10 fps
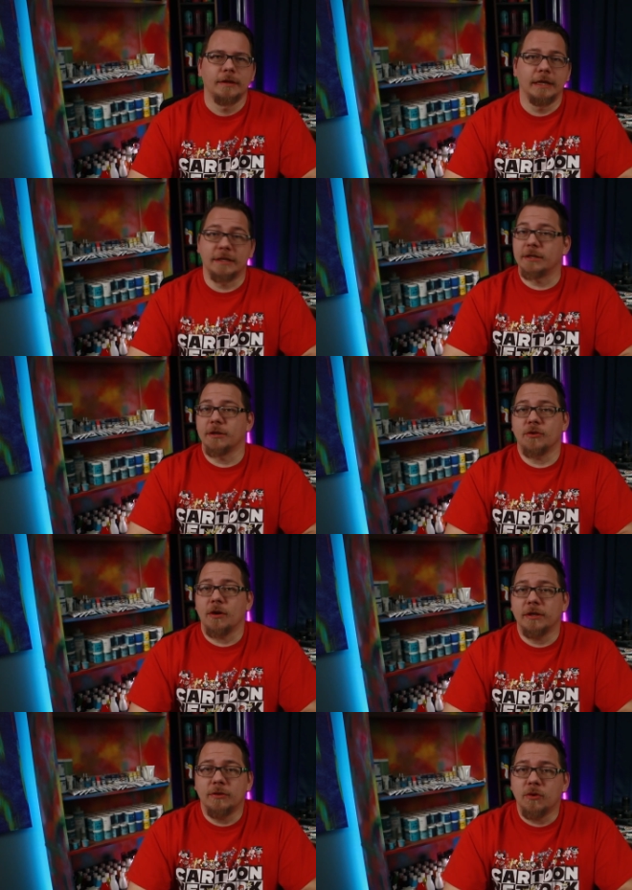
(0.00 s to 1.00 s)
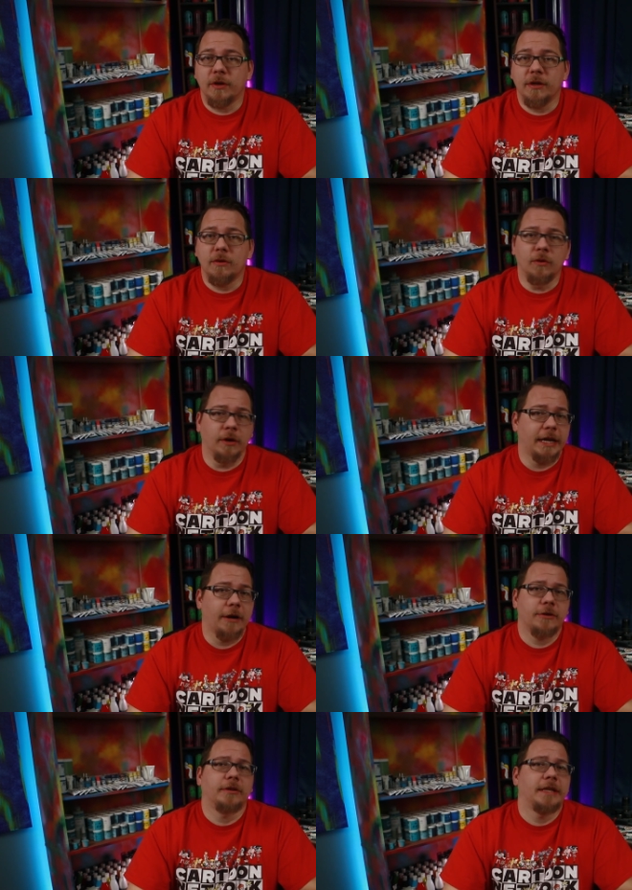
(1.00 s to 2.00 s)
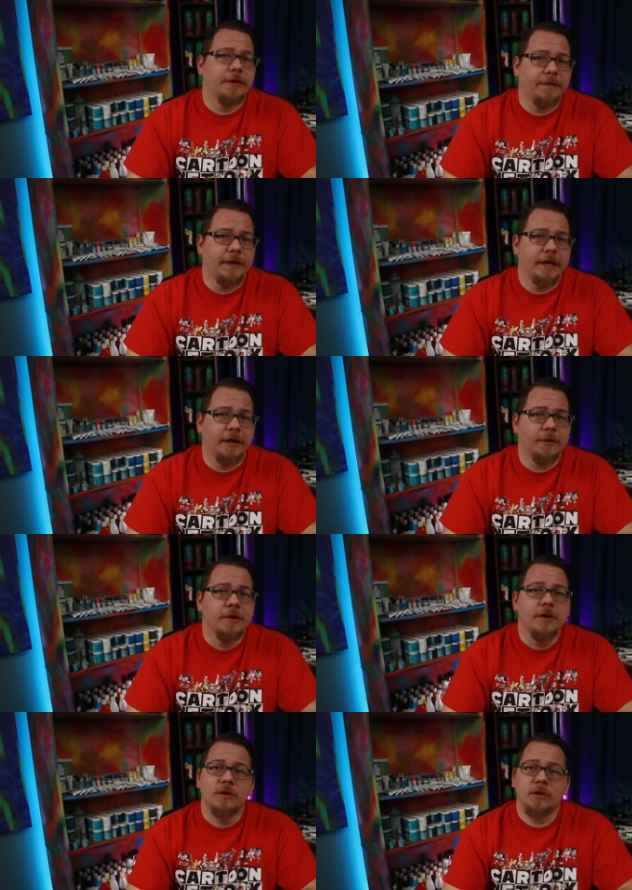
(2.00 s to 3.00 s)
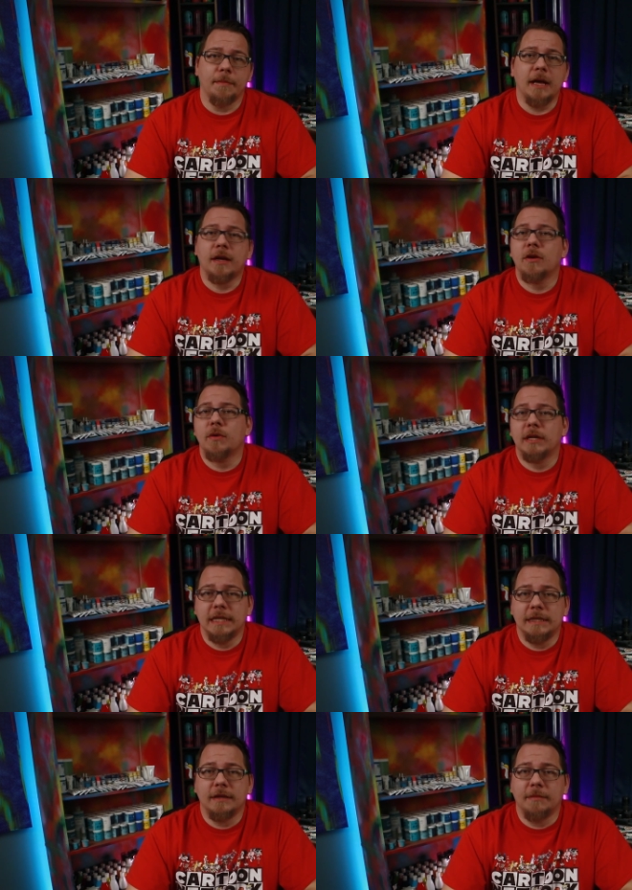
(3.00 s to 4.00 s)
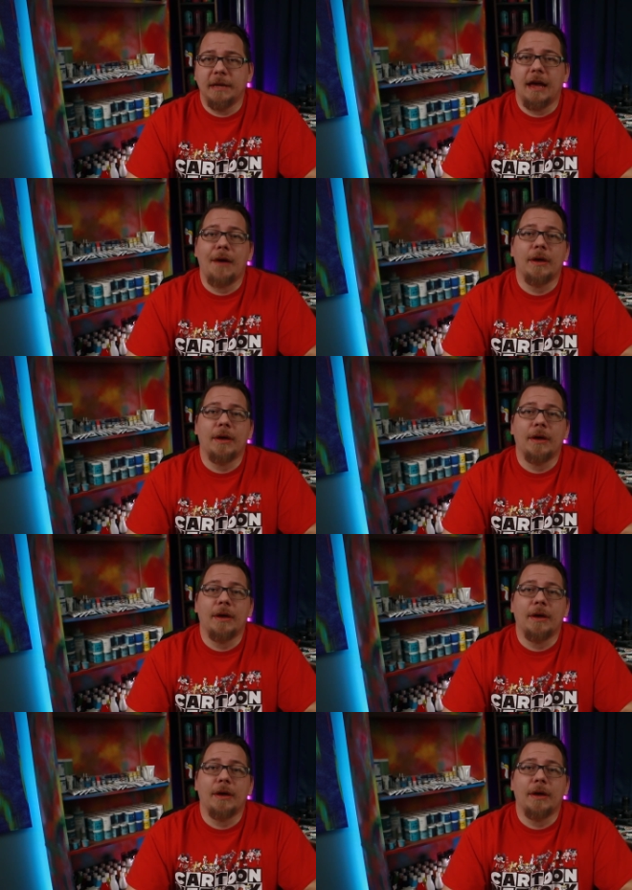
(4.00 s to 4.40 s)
This isn't a drawing tutorial or a character theory video, so I'm not going to go into detail about